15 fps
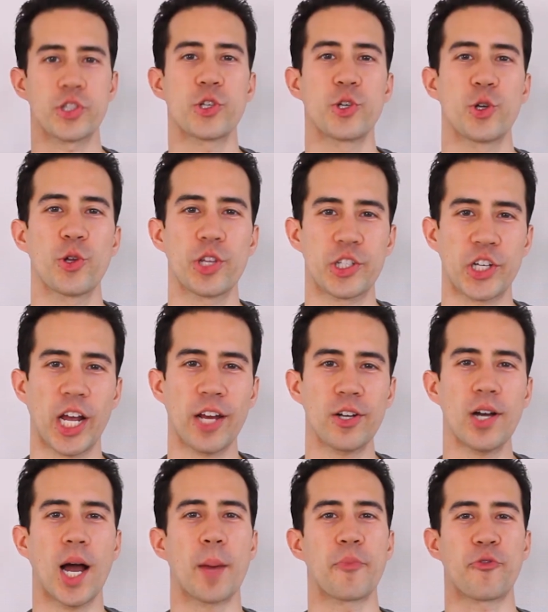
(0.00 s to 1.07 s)
of you new to the channel,
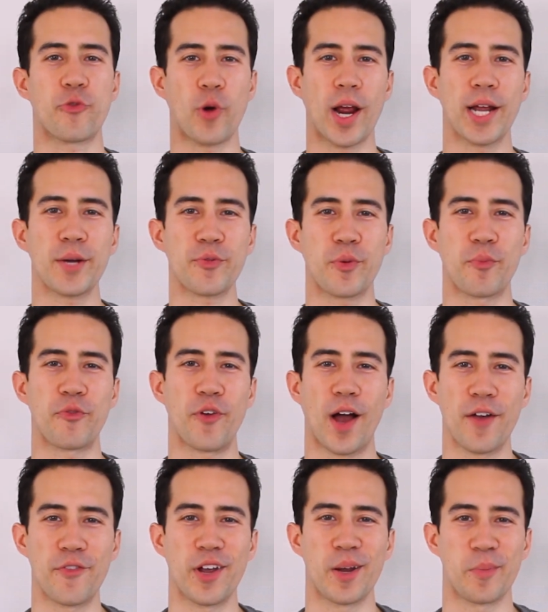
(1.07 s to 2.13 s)
I'm Frank from
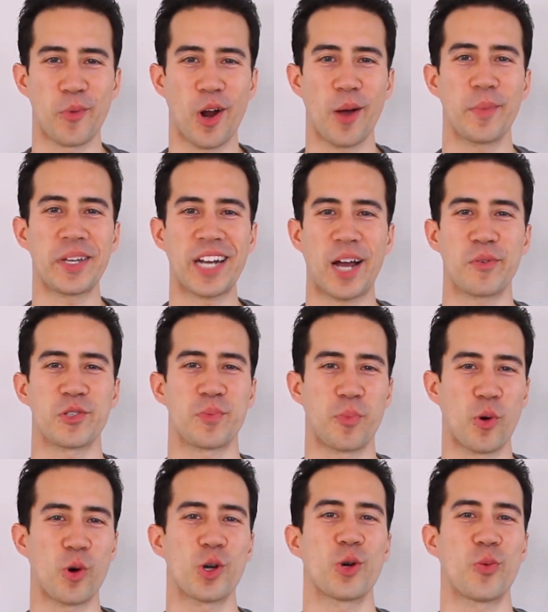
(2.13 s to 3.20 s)
5AM Ramen. I was
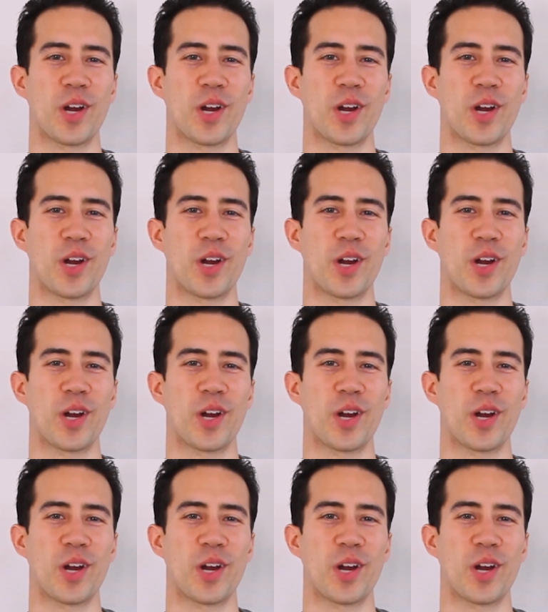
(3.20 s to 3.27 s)
born and